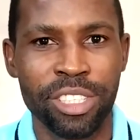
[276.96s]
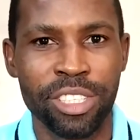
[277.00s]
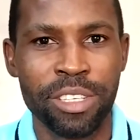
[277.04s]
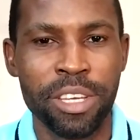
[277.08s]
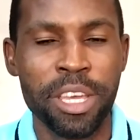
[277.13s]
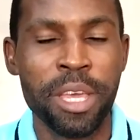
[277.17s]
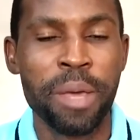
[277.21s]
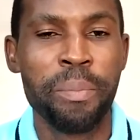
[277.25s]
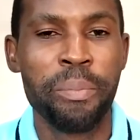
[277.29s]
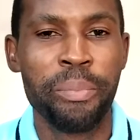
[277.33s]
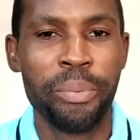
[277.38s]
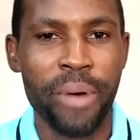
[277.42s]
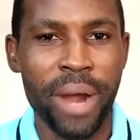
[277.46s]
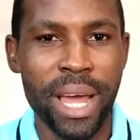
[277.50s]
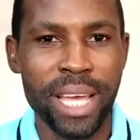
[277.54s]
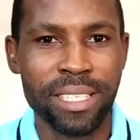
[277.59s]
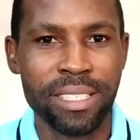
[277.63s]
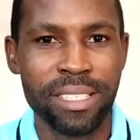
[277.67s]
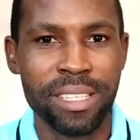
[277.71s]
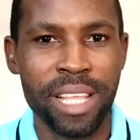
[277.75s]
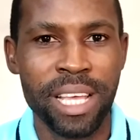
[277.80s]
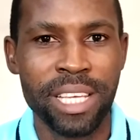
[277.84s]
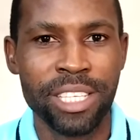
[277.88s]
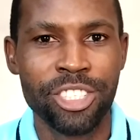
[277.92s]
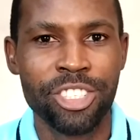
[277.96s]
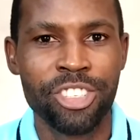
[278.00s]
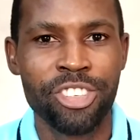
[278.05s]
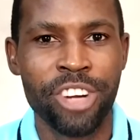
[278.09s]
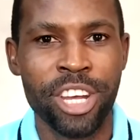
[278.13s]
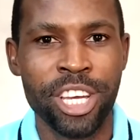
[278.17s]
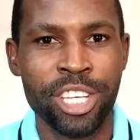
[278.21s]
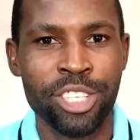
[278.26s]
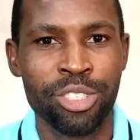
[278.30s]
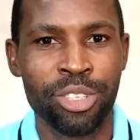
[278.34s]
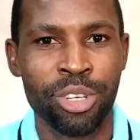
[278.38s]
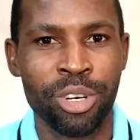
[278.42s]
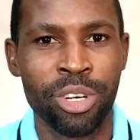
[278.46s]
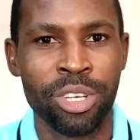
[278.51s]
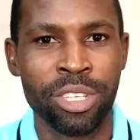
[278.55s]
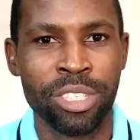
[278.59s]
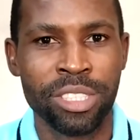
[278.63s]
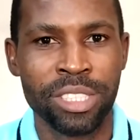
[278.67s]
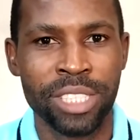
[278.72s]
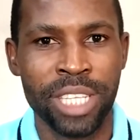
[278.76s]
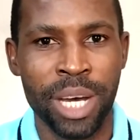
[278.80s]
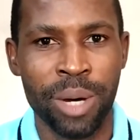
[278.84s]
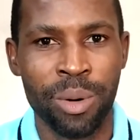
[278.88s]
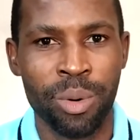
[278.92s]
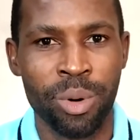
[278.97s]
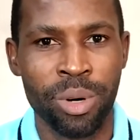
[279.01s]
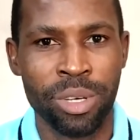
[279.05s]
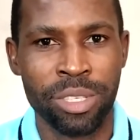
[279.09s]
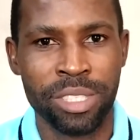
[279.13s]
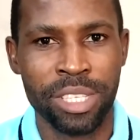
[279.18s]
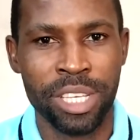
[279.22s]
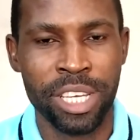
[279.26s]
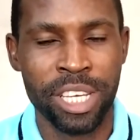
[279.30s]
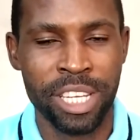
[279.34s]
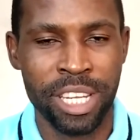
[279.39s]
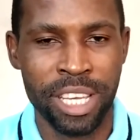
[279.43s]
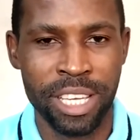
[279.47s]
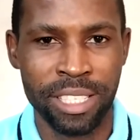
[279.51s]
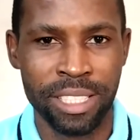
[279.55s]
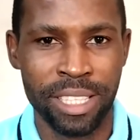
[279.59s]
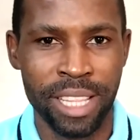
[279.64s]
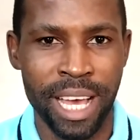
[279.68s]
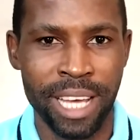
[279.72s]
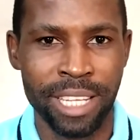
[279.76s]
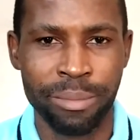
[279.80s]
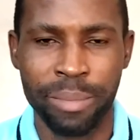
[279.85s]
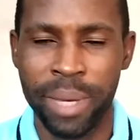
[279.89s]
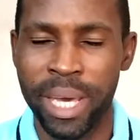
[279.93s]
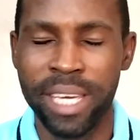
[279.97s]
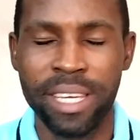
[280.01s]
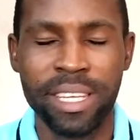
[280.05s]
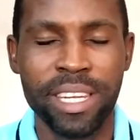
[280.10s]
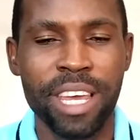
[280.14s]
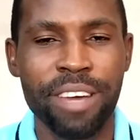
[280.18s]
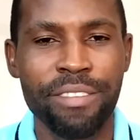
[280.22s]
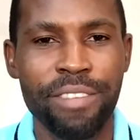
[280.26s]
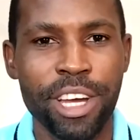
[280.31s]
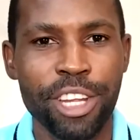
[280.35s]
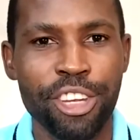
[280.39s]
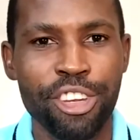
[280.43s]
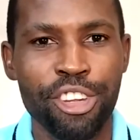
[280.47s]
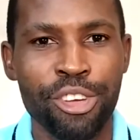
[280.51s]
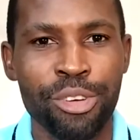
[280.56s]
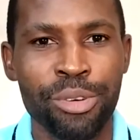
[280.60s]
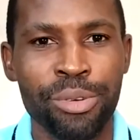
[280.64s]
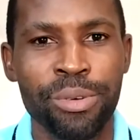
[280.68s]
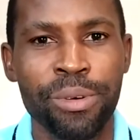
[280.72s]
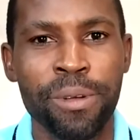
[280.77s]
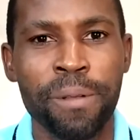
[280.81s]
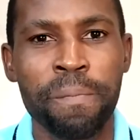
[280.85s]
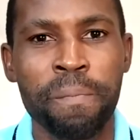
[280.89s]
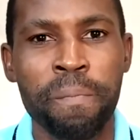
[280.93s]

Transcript: a priceless treasure that was in his land, but he never knew.